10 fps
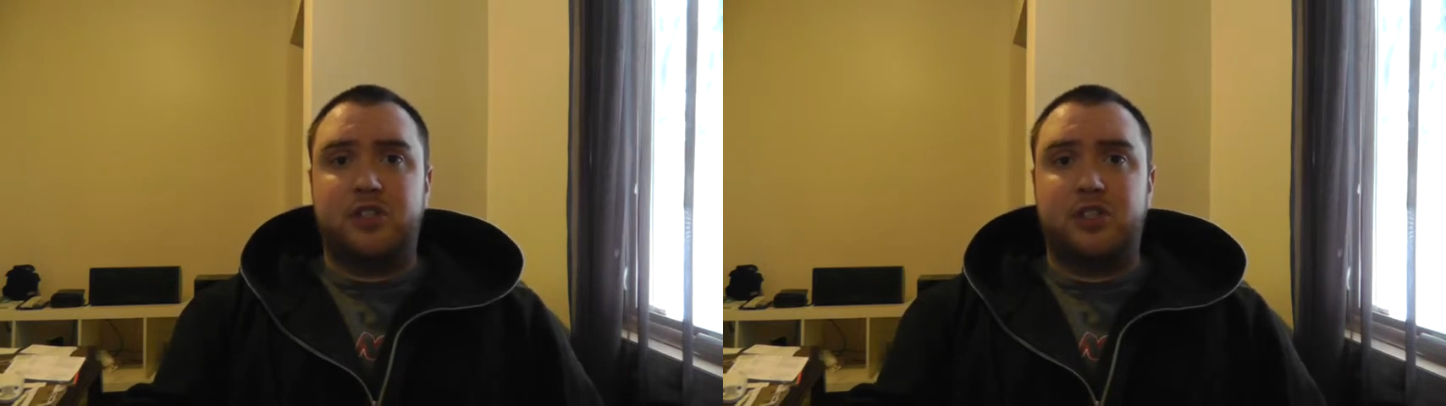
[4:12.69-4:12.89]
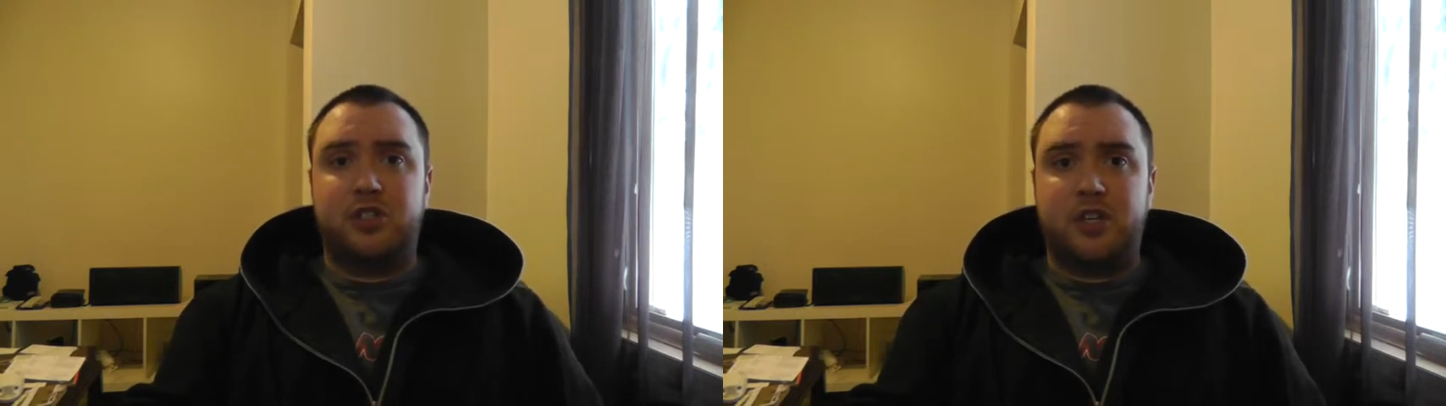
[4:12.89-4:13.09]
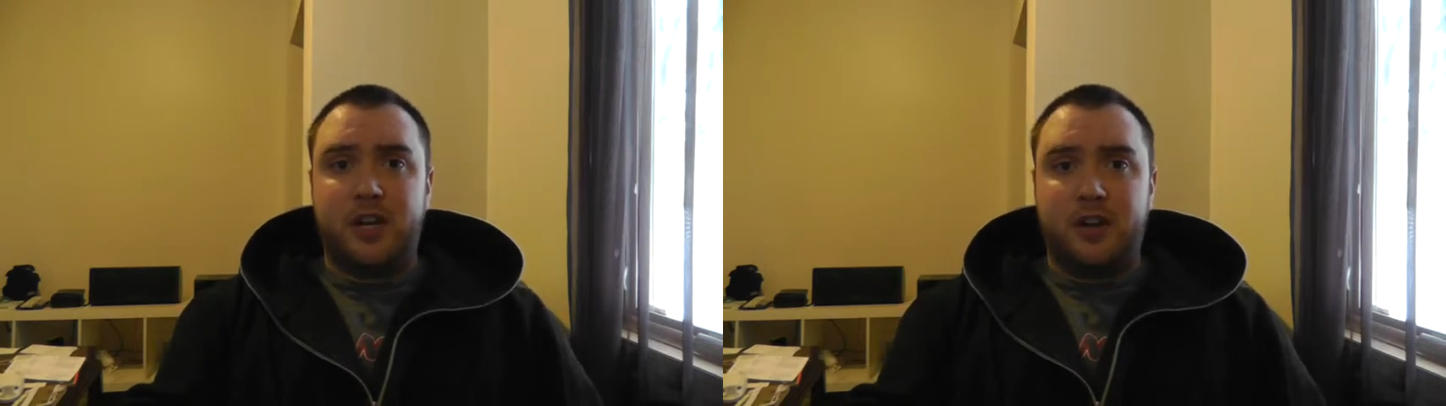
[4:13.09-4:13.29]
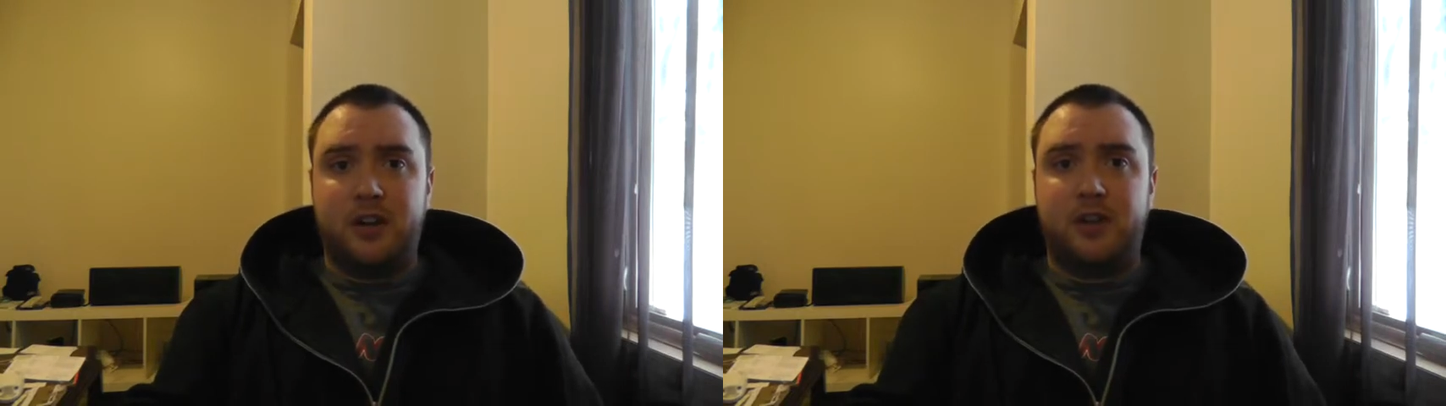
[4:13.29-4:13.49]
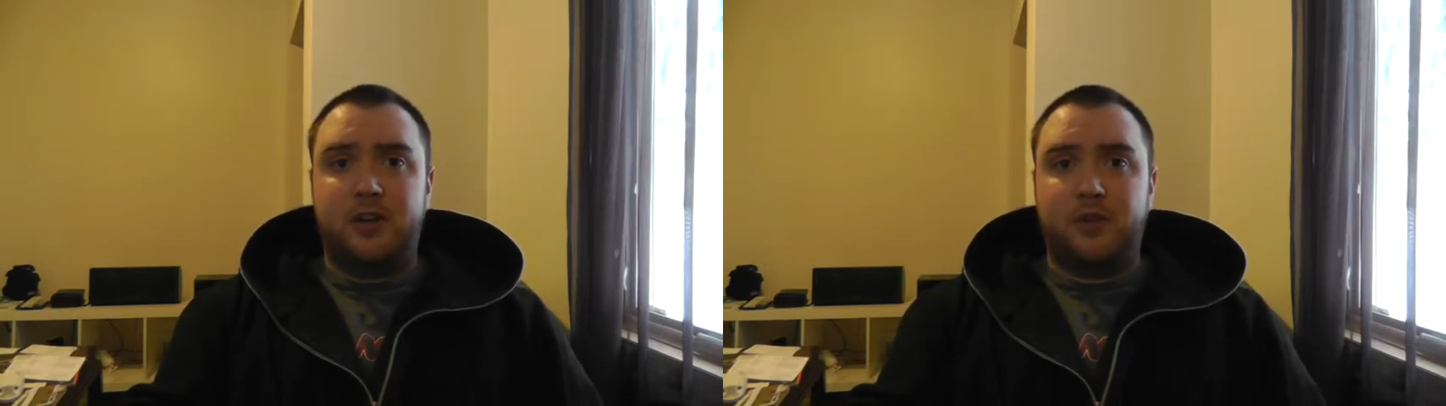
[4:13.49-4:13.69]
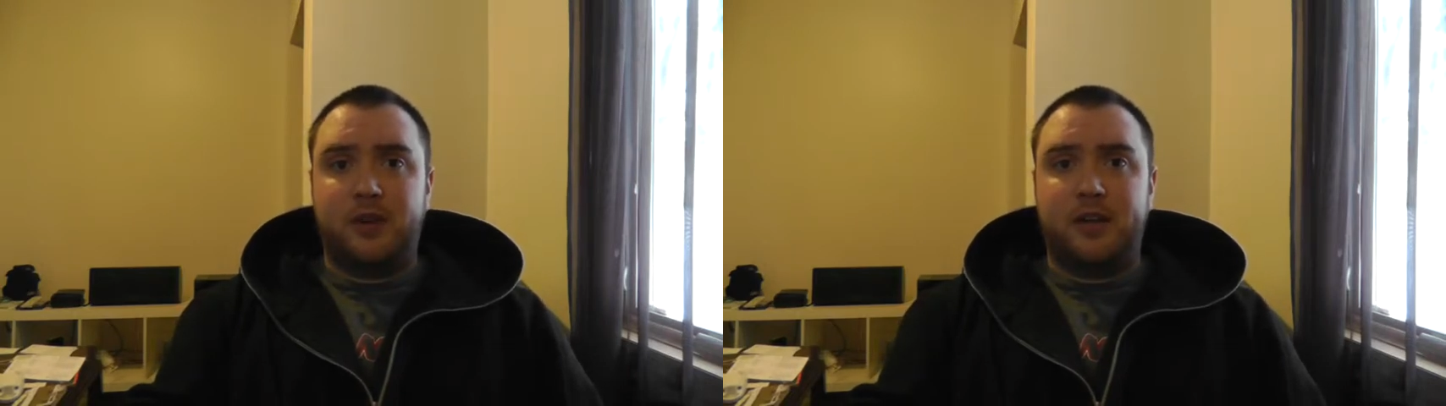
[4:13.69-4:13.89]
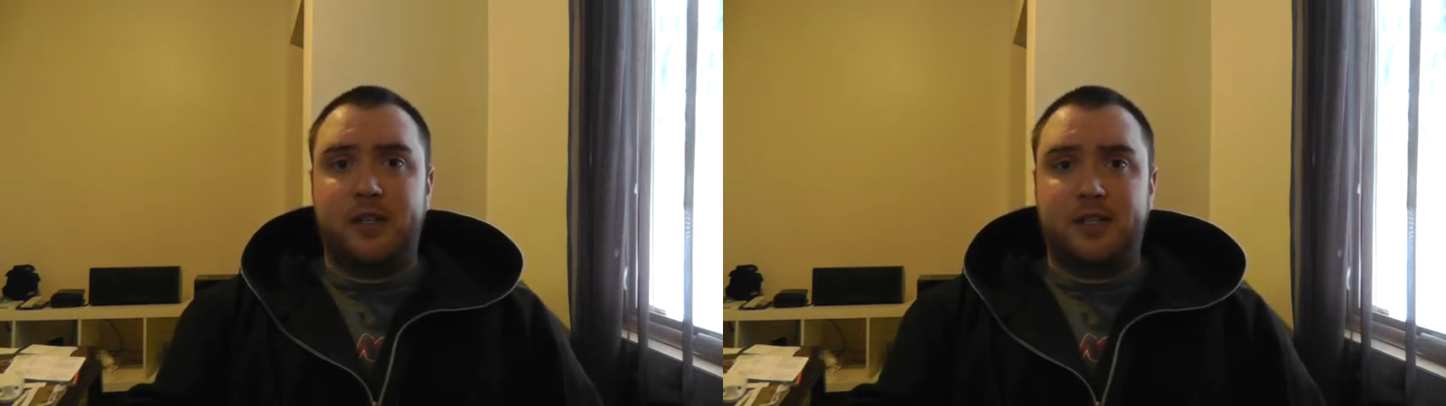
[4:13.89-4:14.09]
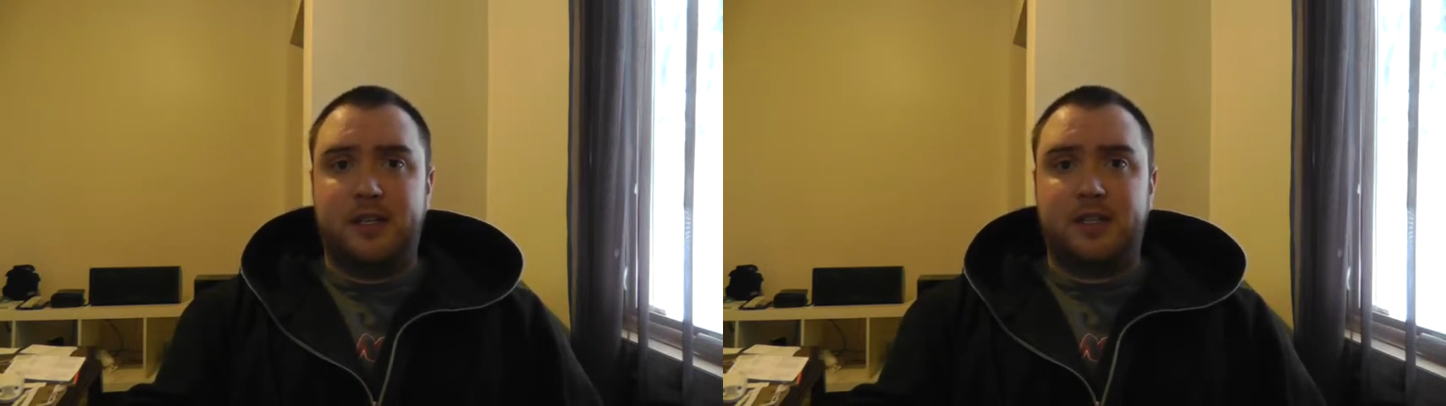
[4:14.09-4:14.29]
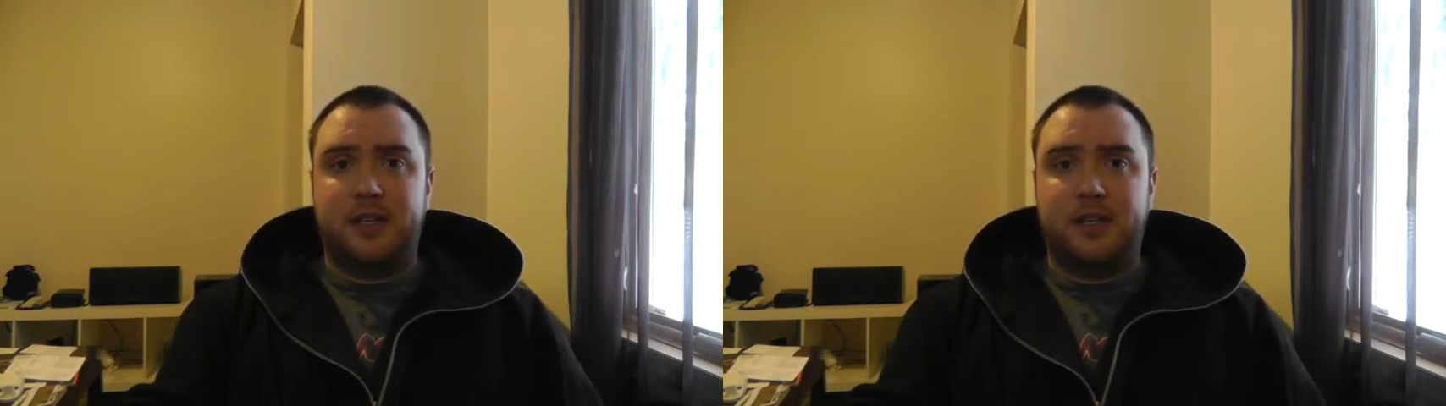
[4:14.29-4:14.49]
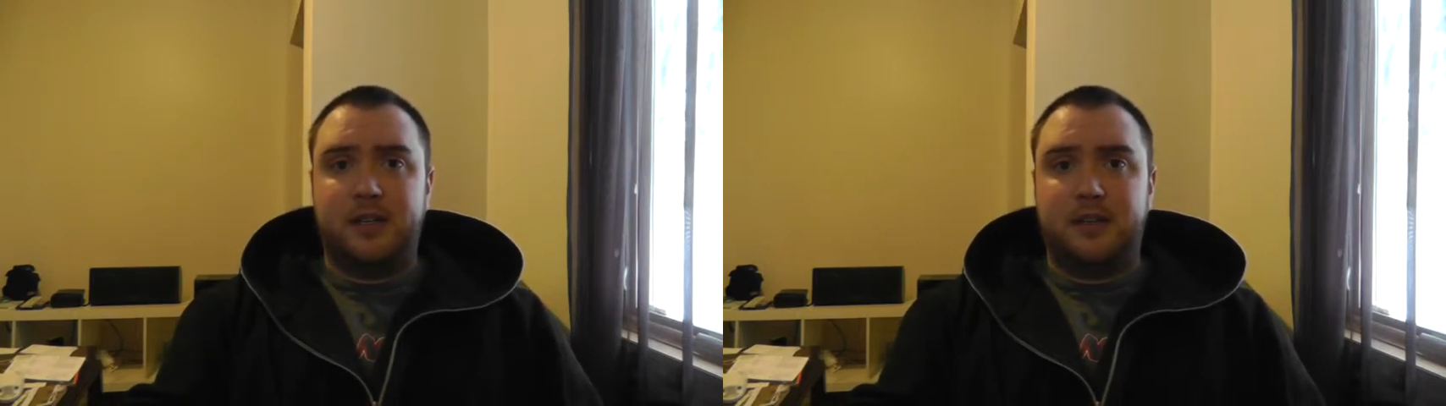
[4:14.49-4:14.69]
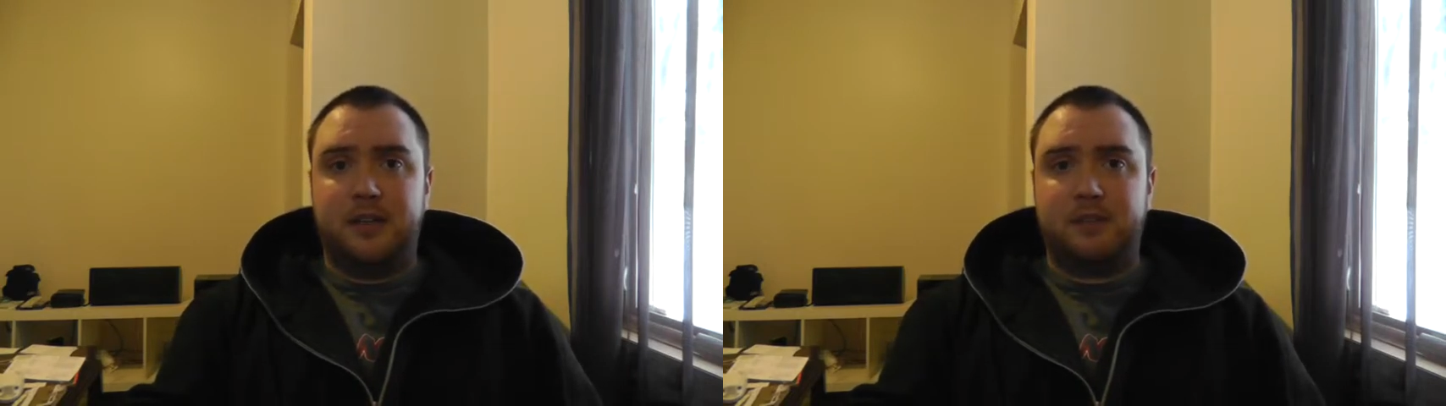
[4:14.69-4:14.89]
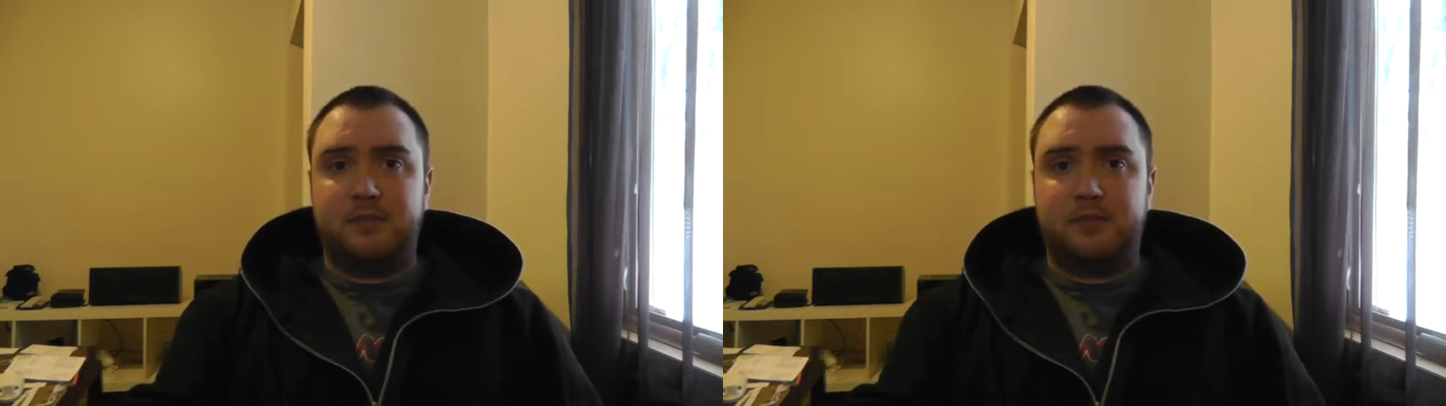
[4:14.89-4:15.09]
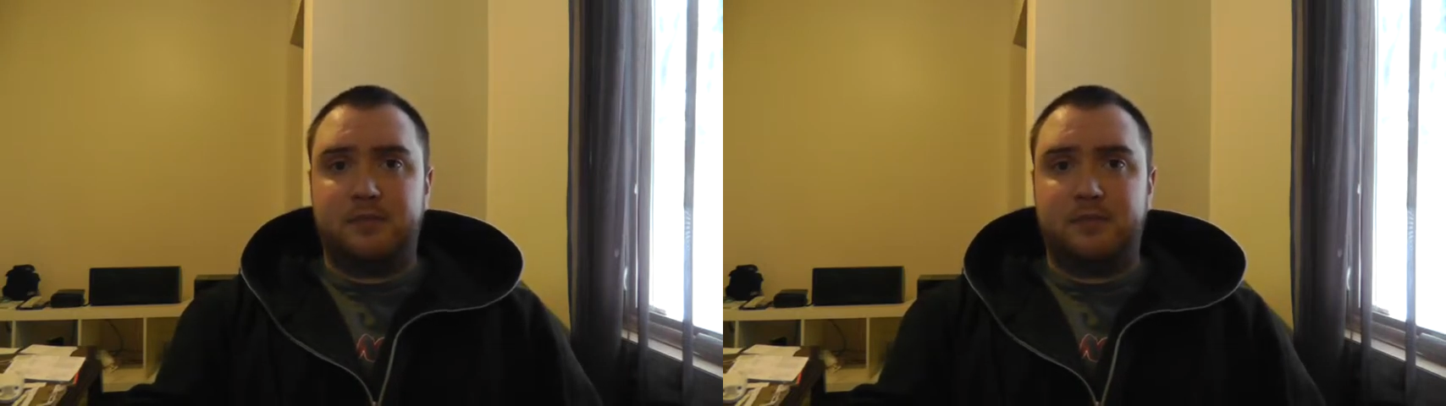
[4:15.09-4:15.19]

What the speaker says: share your content and